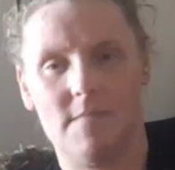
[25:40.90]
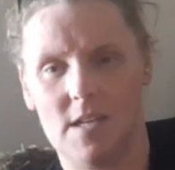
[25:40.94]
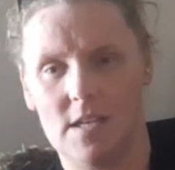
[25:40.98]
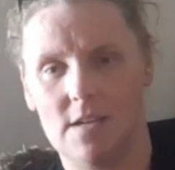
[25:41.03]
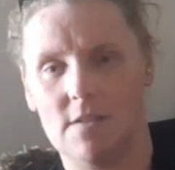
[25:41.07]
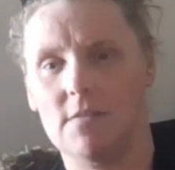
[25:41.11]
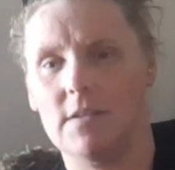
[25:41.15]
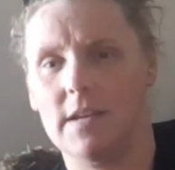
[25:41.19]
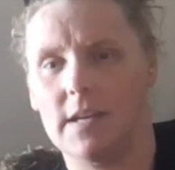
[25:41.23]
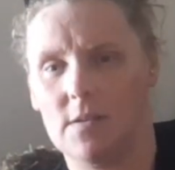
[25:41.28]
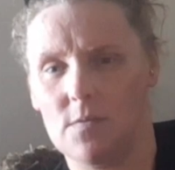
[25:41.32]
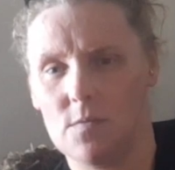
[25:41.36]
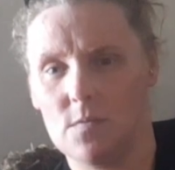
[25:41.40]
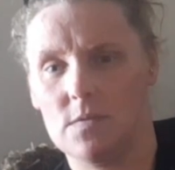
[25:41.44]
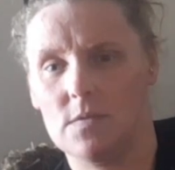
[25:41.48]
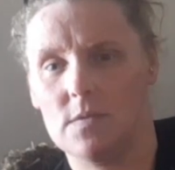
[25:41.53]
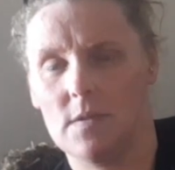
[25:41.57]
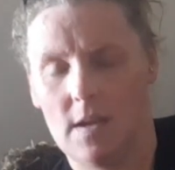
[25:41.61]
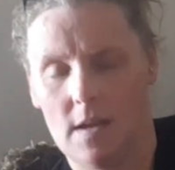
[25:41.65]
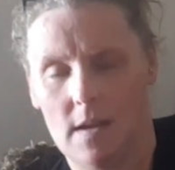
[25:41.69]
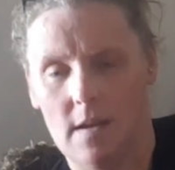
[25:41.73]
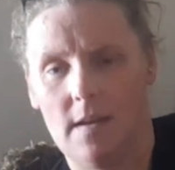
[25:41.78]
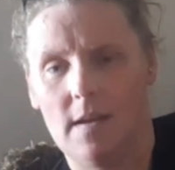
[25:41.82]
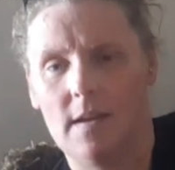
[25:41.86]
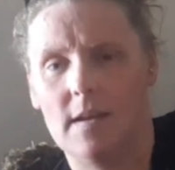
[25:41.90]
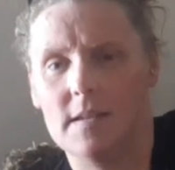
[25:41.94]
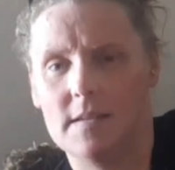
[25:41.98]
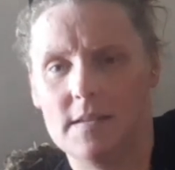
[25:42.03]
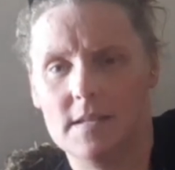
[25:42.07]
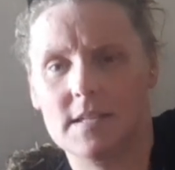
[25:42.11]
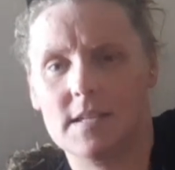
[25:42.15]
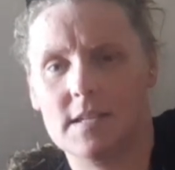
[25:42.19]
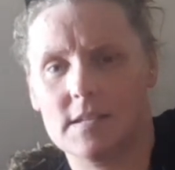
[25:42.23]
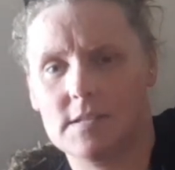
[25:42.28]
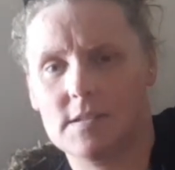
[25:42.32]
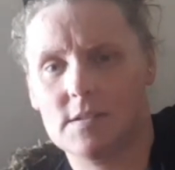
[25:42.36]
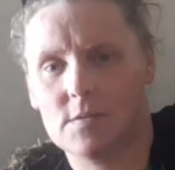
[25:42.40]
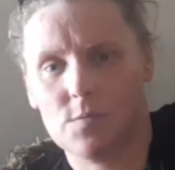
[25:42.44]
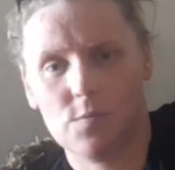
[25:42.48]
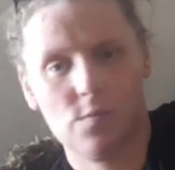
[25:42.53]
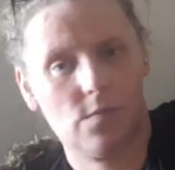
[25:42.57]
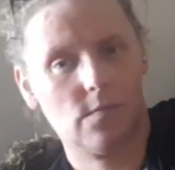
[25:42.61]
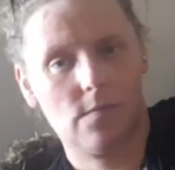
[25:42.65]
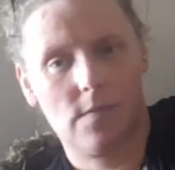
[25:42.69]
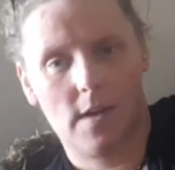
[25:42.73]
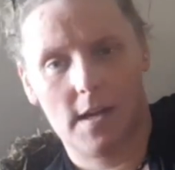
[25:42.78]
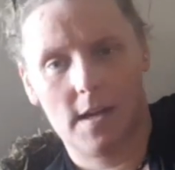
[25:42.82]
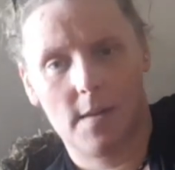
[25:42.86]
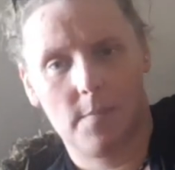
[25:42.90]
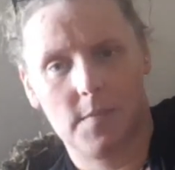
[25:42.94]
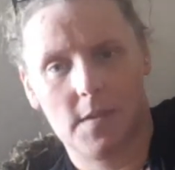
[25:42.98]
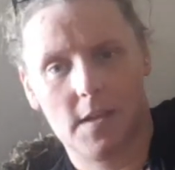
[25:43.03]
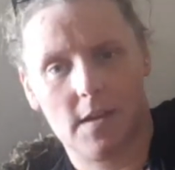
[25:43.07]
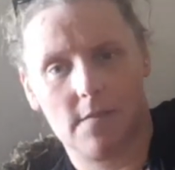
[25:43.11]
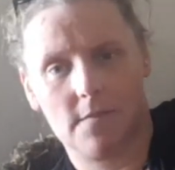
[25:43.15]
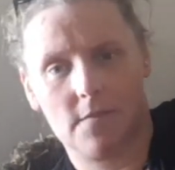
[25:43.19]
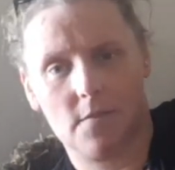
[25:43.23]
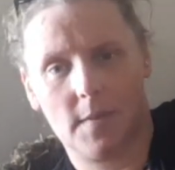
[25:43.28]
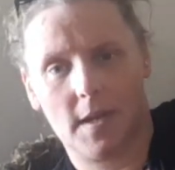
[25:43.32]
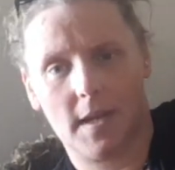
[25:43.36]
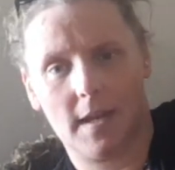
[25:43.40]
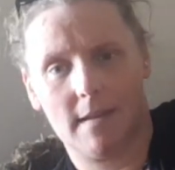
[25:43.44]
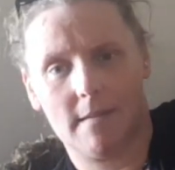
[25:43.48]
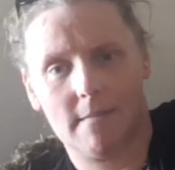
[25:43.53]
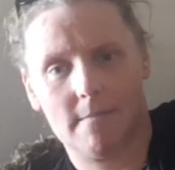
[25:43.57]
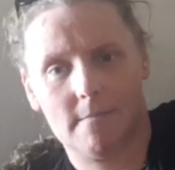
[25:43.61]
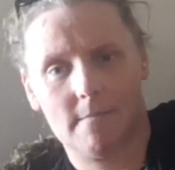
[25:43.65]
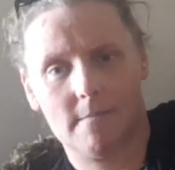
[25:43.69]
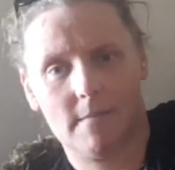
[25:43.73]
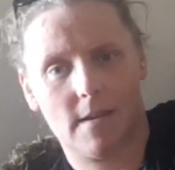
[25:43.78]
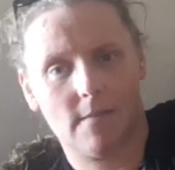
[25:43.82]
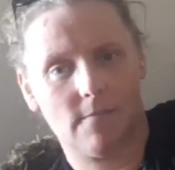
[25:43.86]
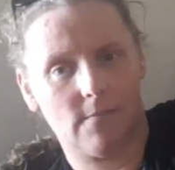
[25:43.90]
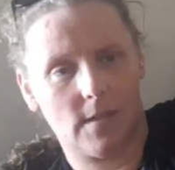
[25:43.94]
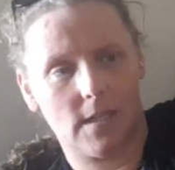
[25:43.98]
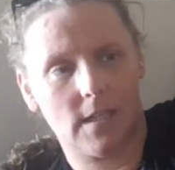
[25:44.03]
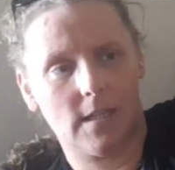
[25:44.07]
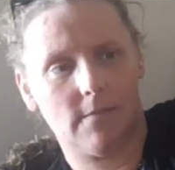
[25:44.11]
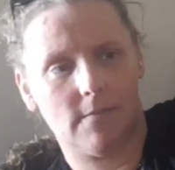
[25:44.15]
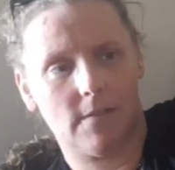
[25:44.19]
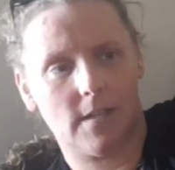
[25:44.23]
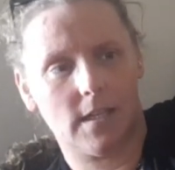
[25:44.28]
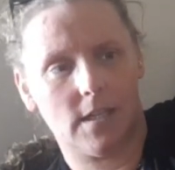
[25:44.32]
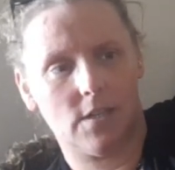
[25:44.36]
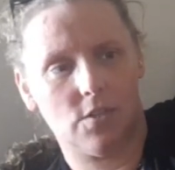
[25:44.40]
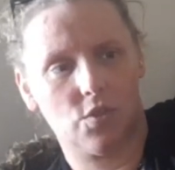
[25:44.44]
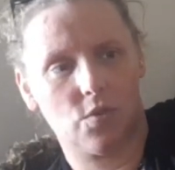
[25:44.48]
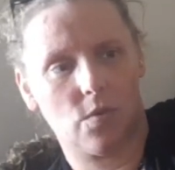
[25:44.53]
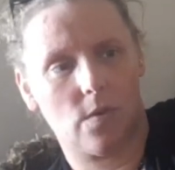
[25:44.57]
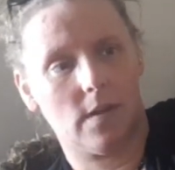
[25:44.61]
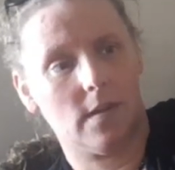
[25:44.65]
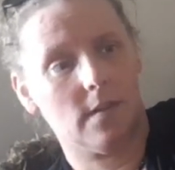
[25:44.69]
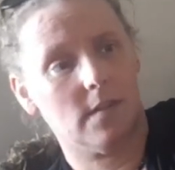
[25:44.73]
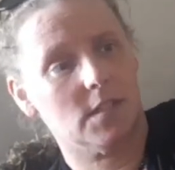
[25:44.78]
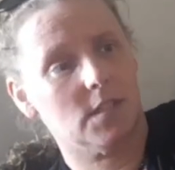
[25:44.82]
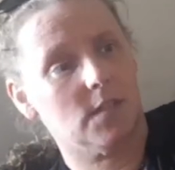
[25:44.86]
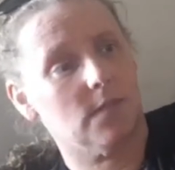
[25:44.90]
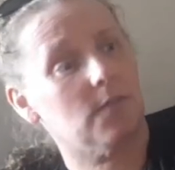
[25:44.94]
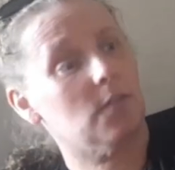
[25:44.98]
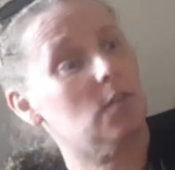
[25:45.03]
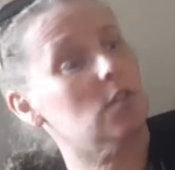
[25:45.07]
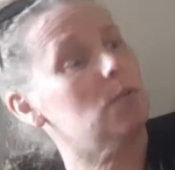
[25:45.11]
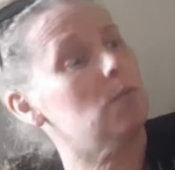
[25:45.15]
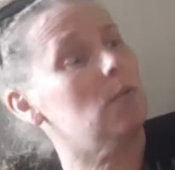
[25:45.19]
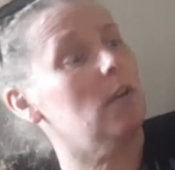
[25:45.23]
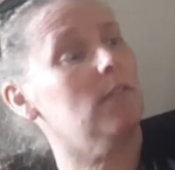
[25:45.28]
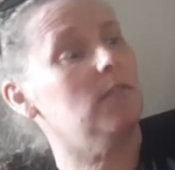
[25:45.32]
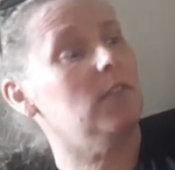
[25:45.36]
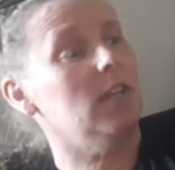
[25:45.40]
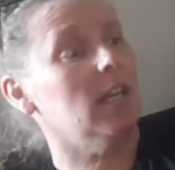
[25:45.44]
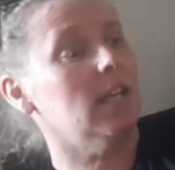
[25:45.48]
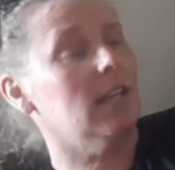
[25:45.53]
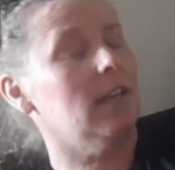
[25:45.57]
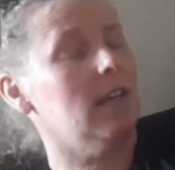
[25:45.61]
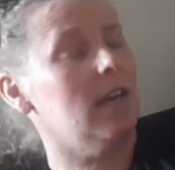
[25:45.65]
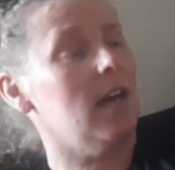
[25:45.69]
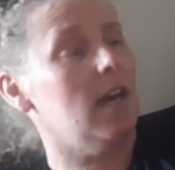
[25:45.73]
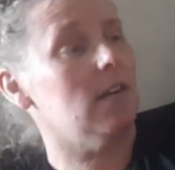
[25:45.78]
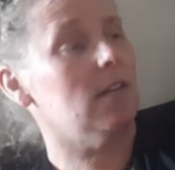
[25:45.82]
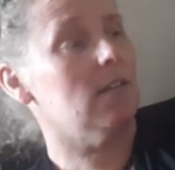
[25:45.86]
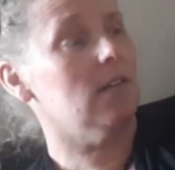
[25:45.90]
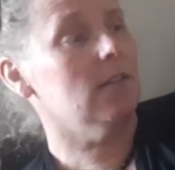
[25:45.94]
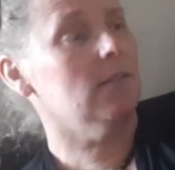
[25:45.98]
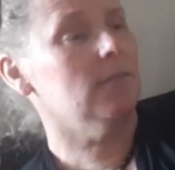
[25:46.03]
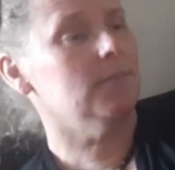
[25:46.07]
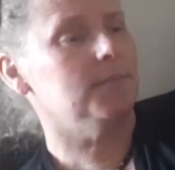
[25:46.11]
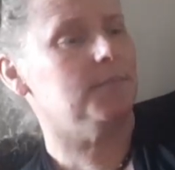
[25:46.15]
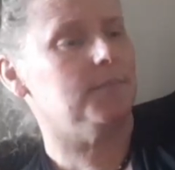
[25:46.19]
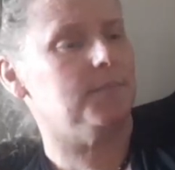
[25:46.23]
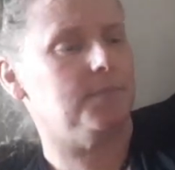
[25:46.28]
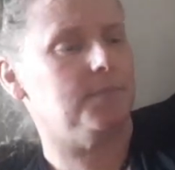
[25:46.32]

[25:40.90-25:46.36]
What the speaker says: You know, like, this is right up there for me. I really, really enjoy it. This is the first one of Nick Cutter.